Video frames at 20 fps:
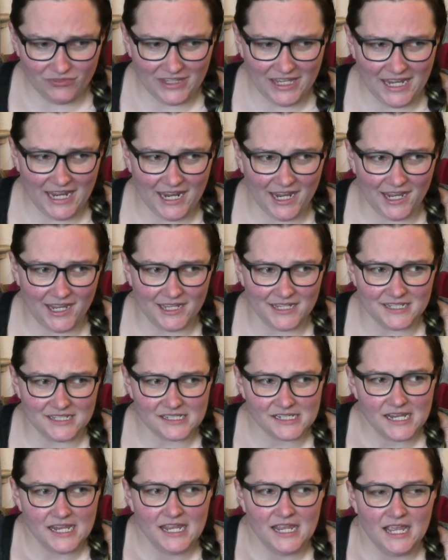
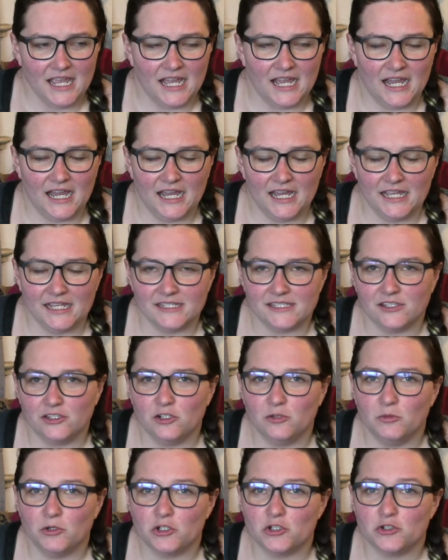and is a
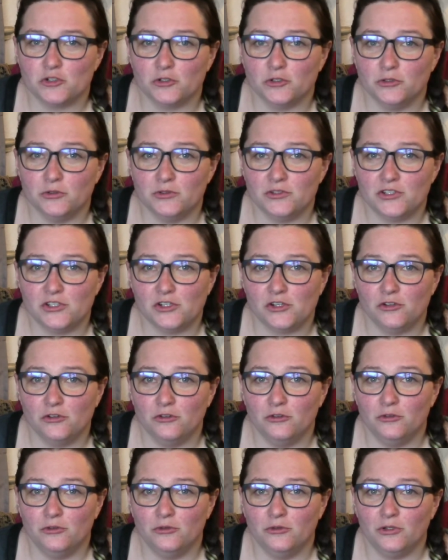little more true
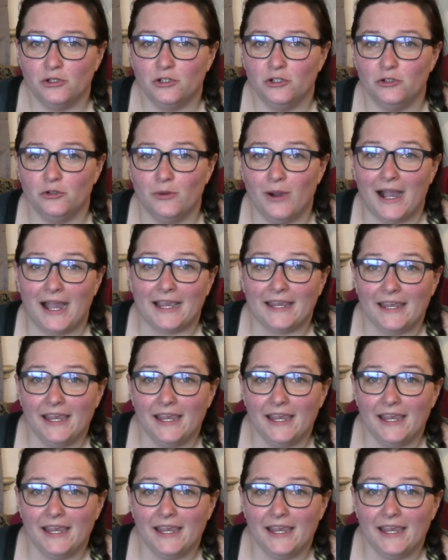to who I